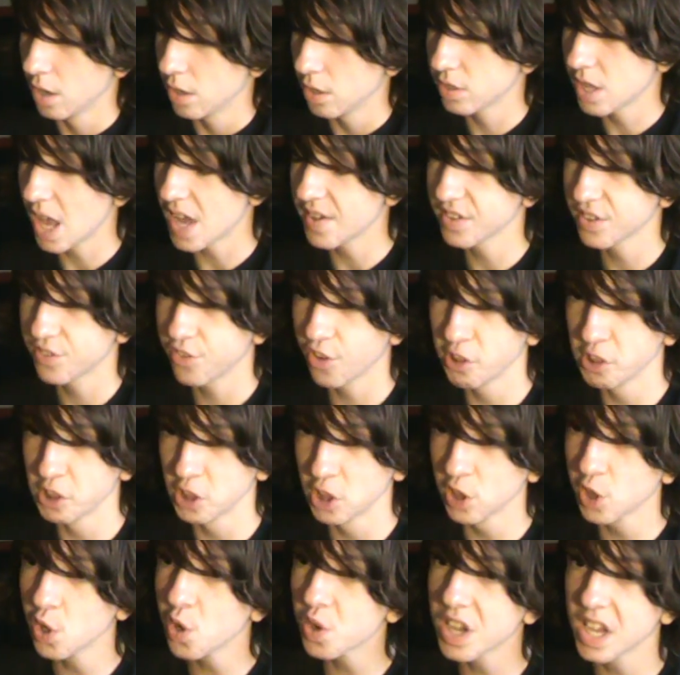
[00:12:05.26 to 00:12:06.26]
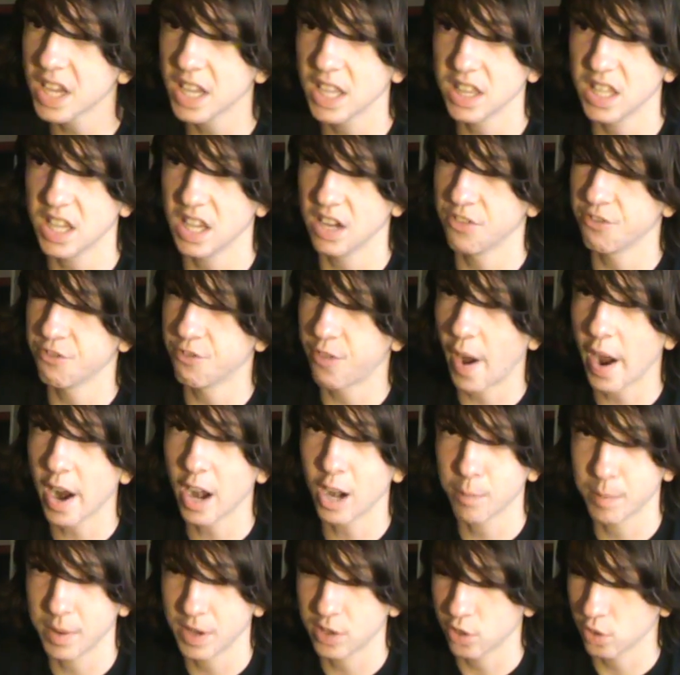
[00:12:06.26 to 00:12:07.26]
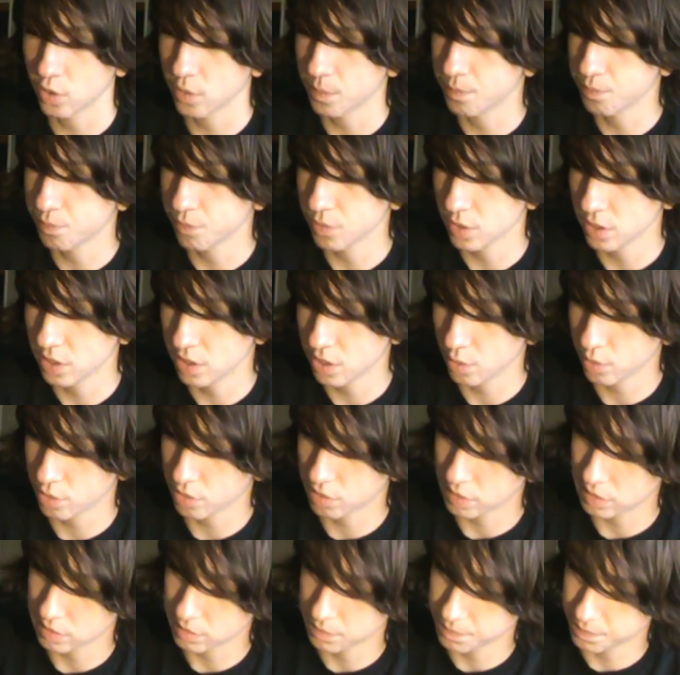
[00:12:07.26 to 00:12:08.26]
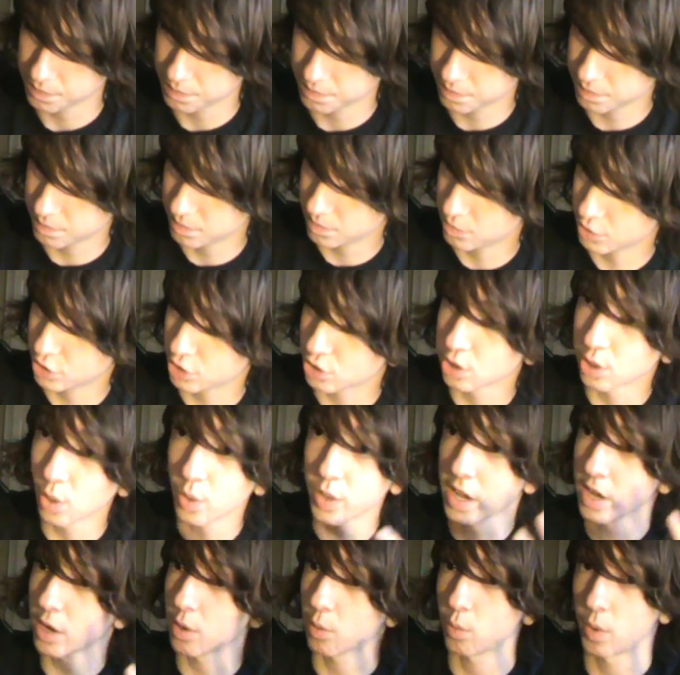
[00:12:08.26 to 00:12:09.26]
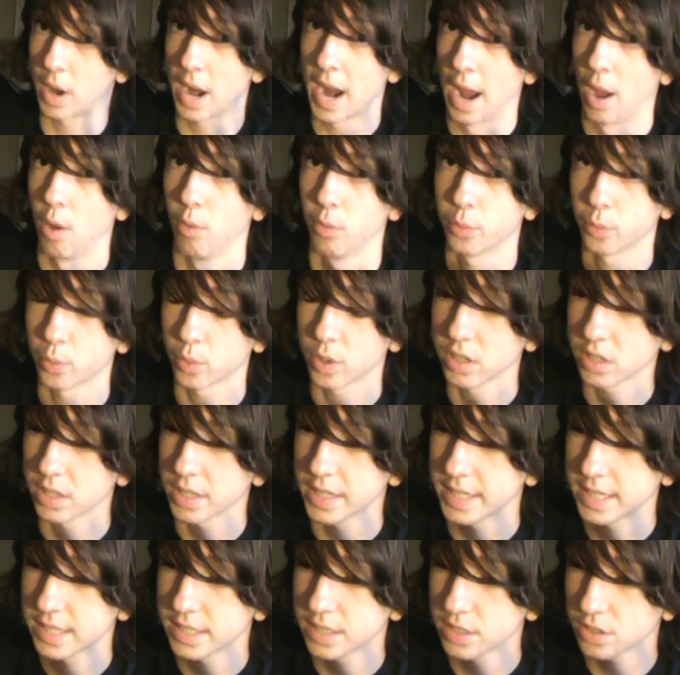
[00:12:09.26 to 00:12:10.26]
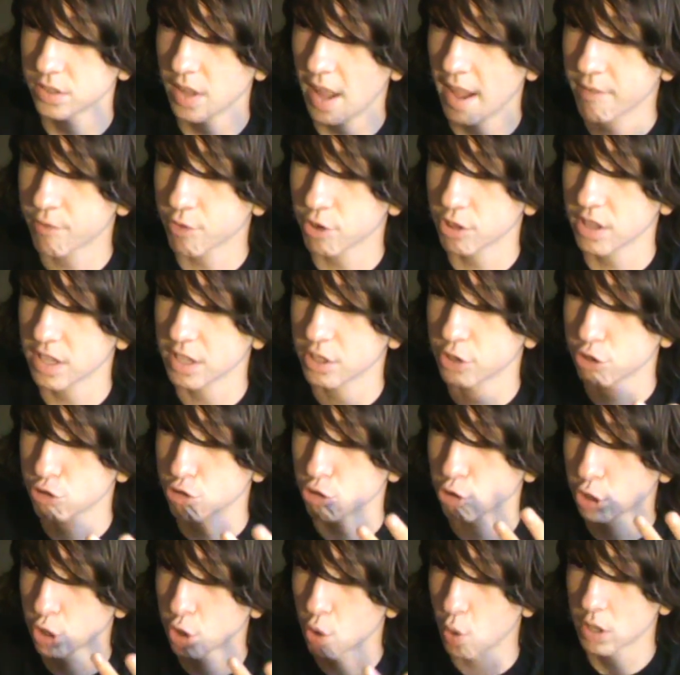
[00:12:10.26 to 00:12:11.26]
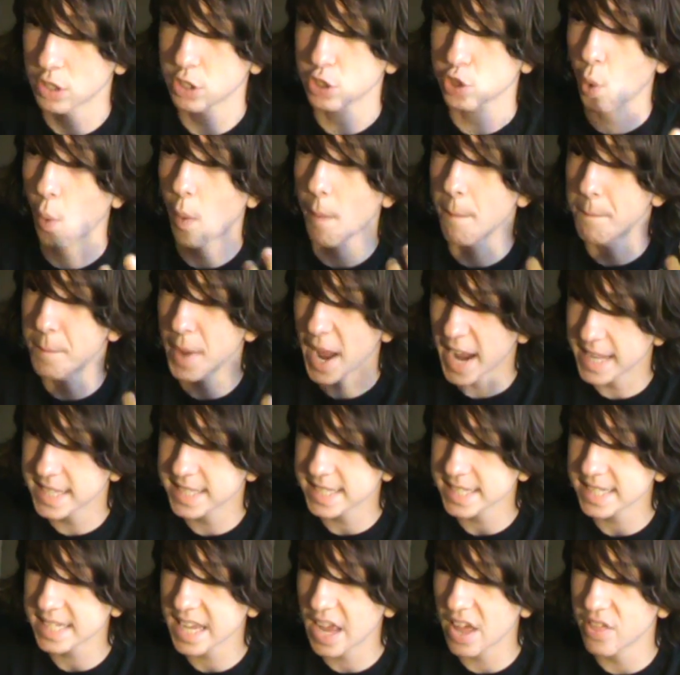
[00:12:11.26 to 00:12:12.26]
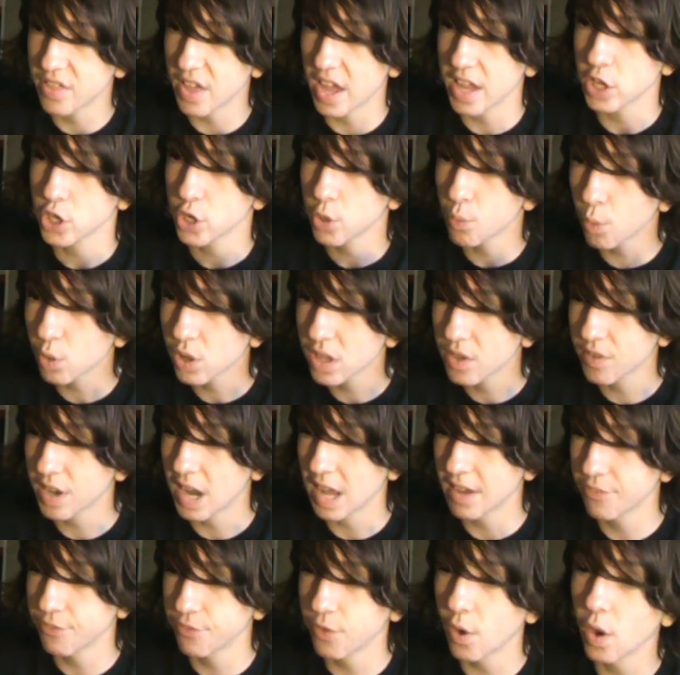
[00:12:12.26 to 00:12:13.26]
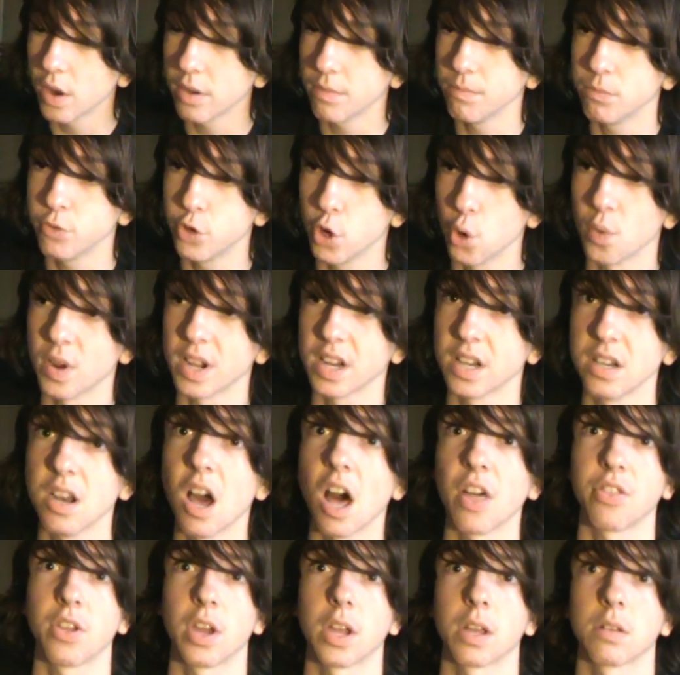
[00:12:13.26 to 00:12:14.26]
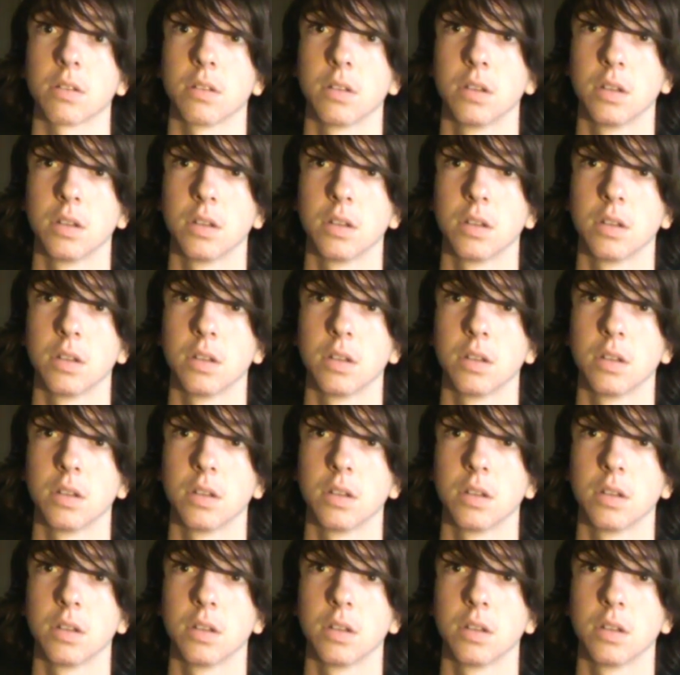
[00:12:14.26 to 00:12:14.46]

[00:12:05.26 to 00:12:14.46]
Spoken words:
having fun looking at the environment, or, you know, just looking around, really. It's just, everything just looks so amazing that you will even have fun doing nothing.